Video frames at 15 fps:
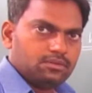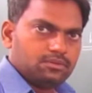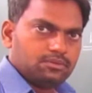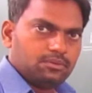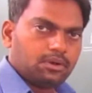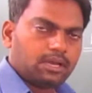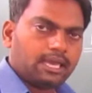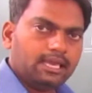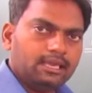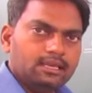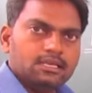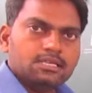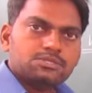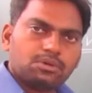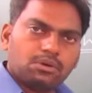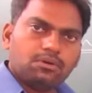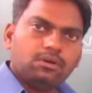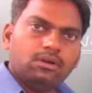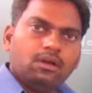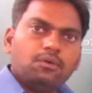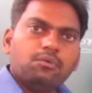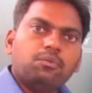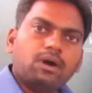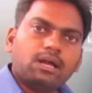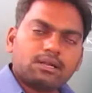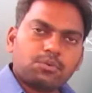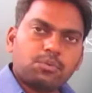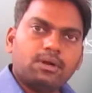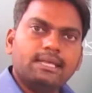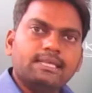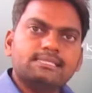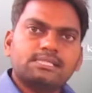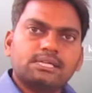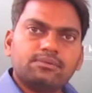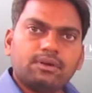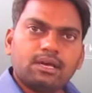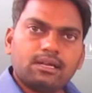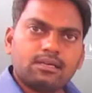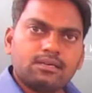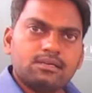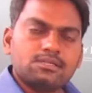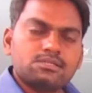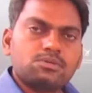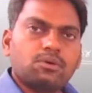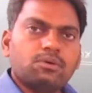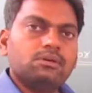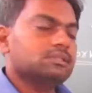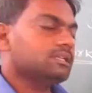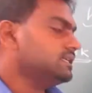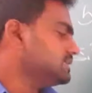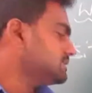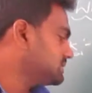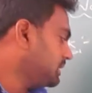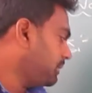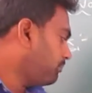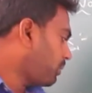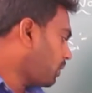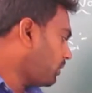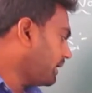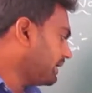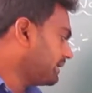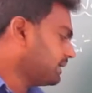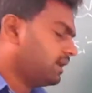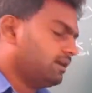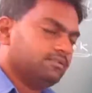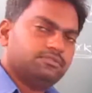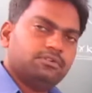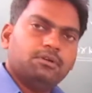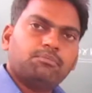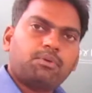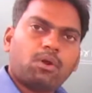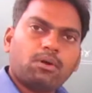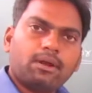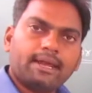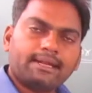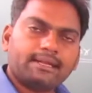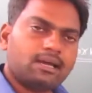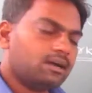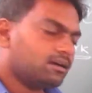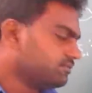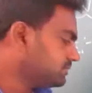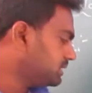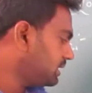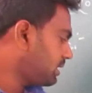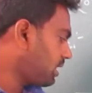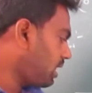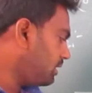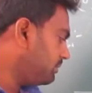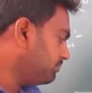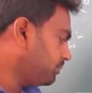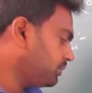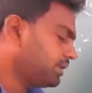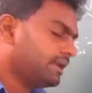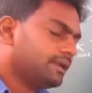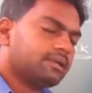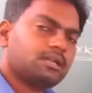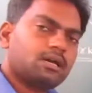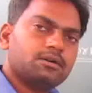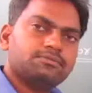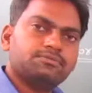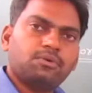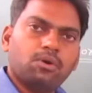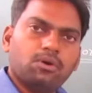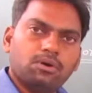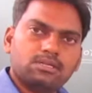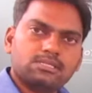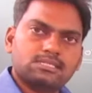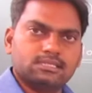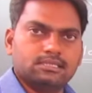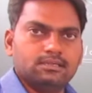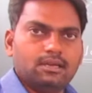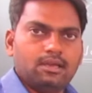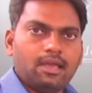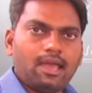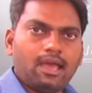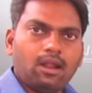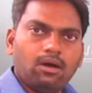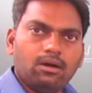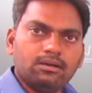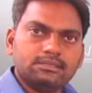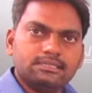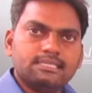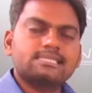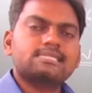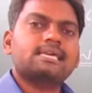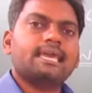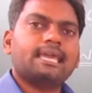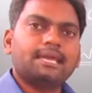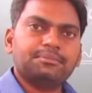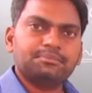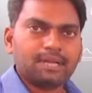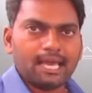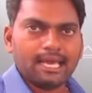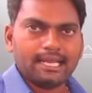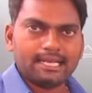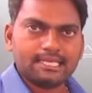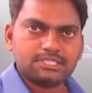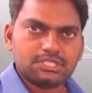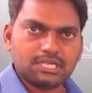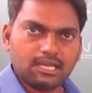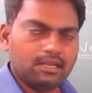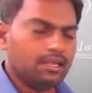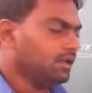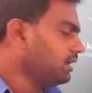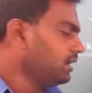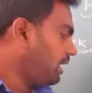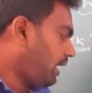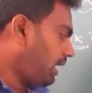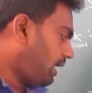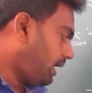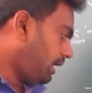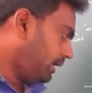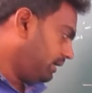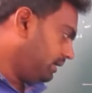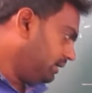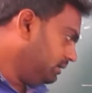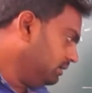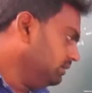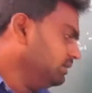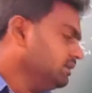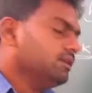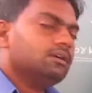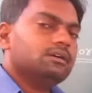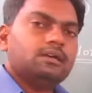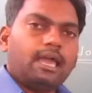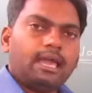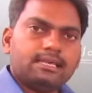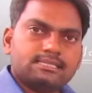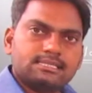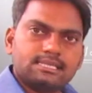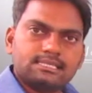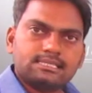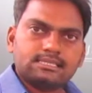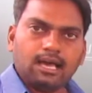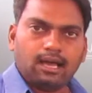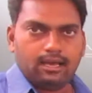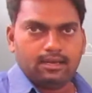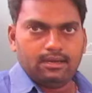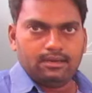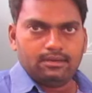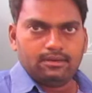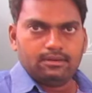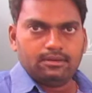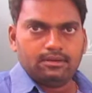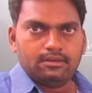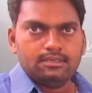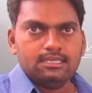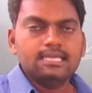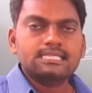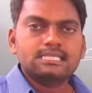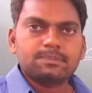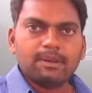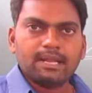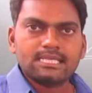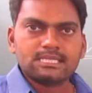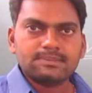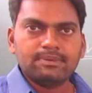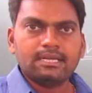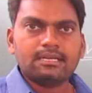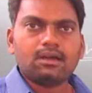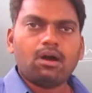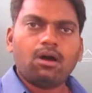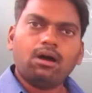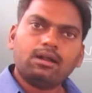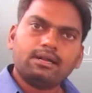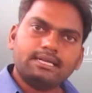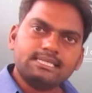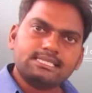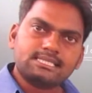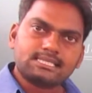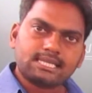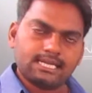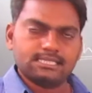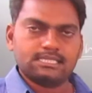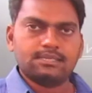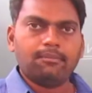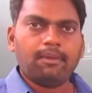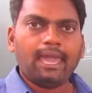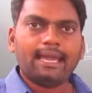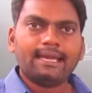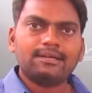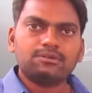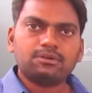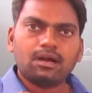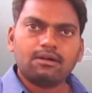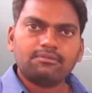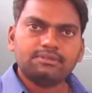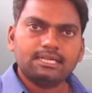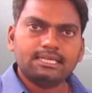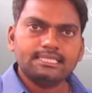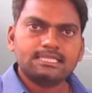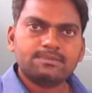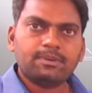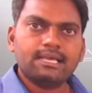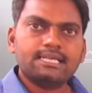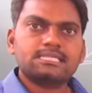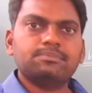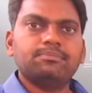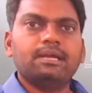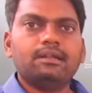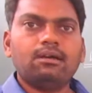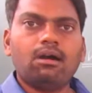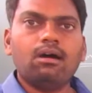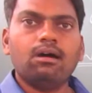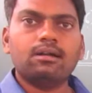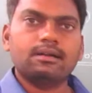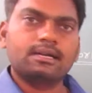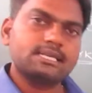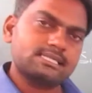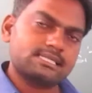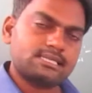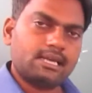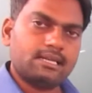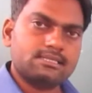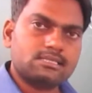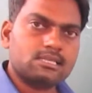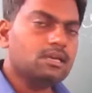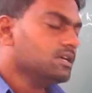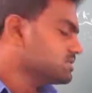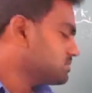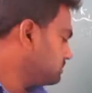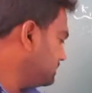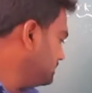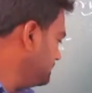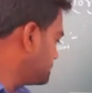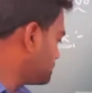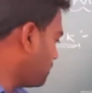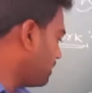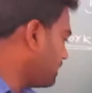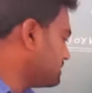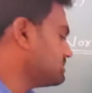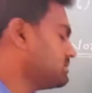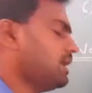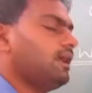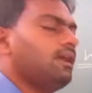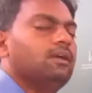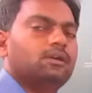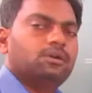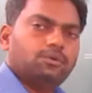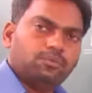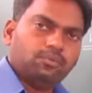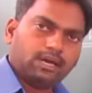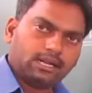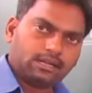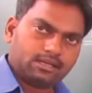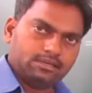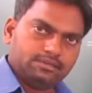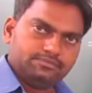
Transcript: Okay, so what is the work? So it is the product of the component of force along the same direction, and S is the displacement or distance, the magnitude of the displacement or distance. So that is called as a work.